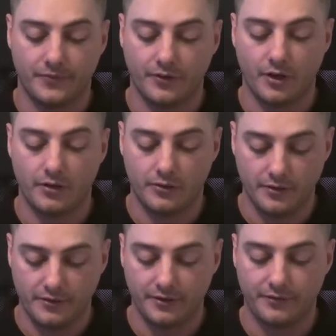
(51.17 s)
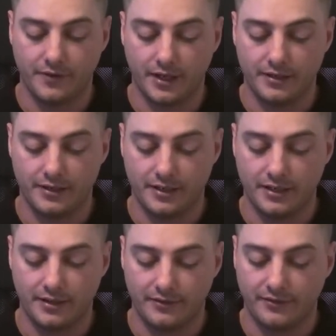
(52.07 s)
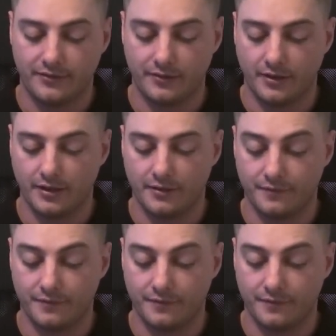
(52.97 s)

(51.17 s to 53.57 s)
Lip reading: So this fund is